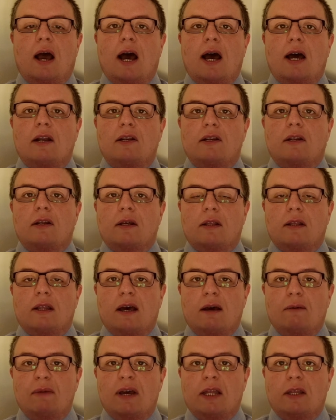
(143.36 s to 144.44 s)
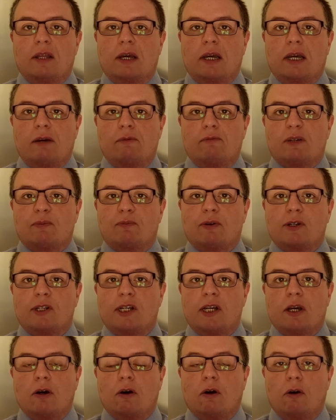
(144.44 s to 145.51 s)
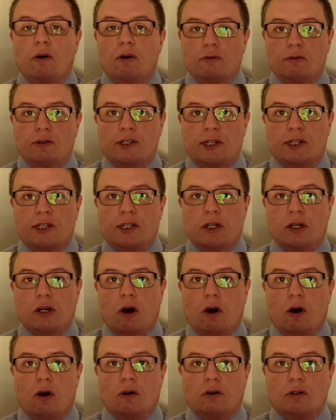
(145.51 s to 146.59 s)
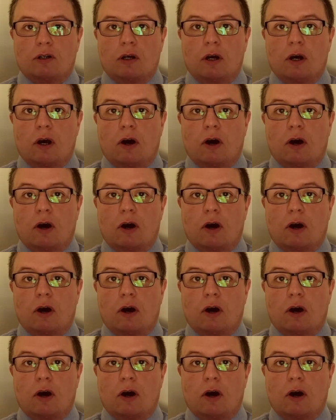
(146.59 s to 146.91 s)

And that meant that he was putting loyalty to God